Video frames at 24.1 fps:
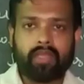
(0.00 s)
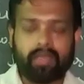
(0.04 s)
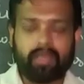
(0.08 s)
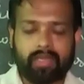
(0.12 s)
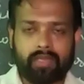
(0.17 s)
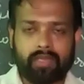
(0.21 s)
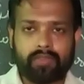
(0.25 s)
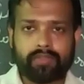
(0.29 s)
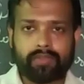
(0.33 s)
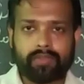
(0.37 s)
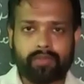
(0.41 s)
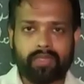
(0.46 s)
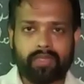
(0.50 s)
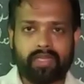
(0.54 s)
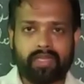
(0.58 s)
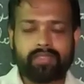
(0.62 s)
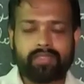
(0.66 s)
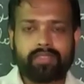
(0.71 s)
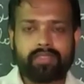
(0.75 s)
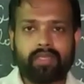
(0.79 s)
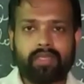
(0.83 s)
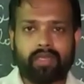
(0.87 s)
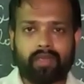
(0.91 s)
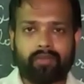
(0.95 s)
Hello
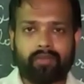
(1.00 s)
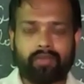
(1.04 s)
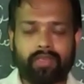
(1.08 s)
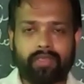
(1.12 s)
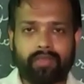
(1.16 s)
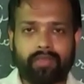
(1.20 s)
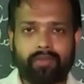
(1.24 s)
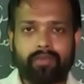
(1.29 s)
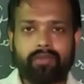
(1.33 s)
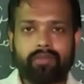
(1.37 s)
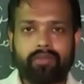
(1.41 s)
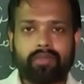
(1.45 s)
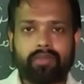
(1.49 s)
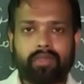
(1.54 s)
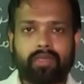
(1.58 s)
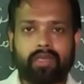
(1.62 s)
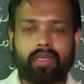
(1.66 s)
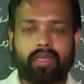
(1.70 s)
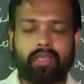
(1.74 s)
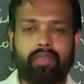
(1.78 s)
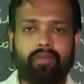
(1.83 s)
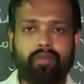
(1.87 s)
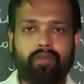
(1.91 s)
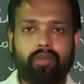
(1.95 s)
students, how are you?
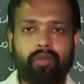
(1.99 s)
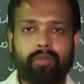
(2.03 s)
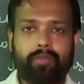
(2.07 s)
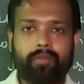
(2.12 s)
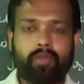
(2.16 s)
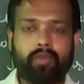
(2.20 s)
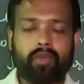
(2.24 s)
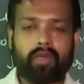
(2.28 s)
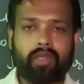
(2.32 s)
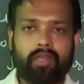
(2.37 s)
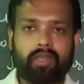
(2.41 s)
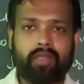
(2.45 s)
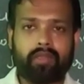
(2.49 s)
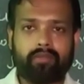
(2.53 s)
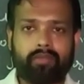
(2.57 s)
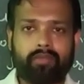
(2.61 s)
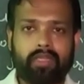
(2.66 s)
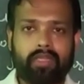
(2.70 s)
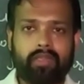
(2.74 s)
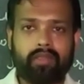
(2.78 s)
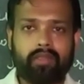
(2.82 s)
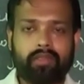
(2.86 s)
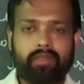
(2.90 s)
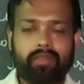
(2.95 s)
I hope you all are
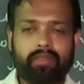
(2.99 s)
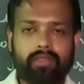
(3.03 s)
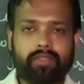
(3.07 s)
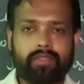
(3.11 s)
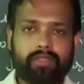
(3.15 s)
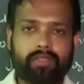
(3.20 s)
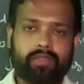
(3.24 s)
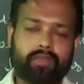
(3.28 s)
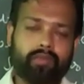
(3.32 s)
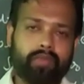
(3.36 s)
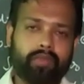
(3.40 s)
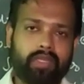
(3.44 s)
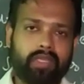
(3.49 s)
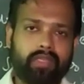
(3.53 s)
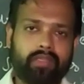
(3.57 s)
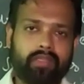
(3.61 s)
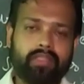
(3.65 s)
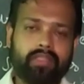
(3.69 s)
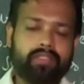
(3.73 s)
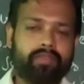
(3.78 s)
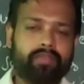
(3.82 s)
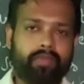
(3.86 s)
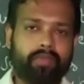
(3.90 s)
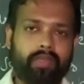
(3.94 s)
well. So today in
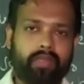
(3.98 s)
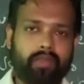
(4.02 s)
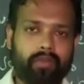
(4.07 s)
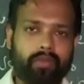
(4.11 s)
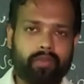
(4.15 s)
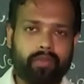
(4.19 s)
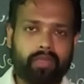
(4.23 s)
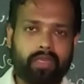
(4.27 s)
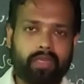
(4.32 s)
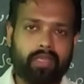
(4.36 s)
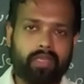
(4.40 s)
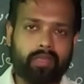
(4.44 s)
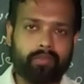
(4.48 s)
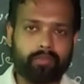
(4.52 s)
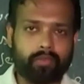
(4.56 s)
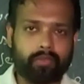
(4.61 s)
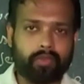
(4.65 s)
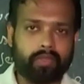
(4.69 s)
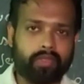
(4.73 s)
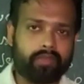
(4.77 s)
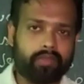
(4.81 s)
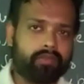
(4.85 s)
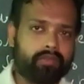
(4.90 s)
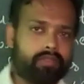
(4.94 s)
this video I am
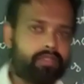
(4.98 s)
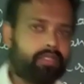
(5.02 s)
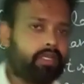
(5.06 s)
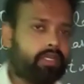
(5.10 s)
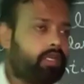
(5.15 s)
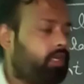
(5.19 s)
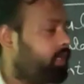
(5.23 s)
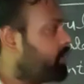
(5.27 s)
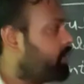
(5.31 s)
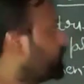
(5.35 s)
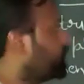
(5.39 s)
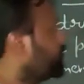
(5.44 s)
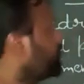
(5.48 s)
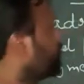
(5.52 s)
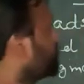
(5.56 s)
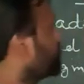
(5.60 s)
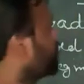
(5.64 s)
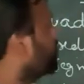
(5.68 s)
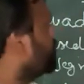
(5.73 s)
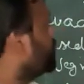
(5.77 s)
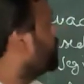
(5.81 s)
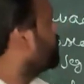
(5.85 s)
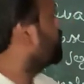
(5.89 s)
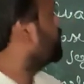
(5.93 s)
going to start
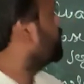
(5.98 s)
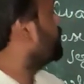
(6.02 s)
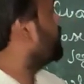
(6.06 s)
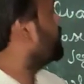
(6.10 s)
your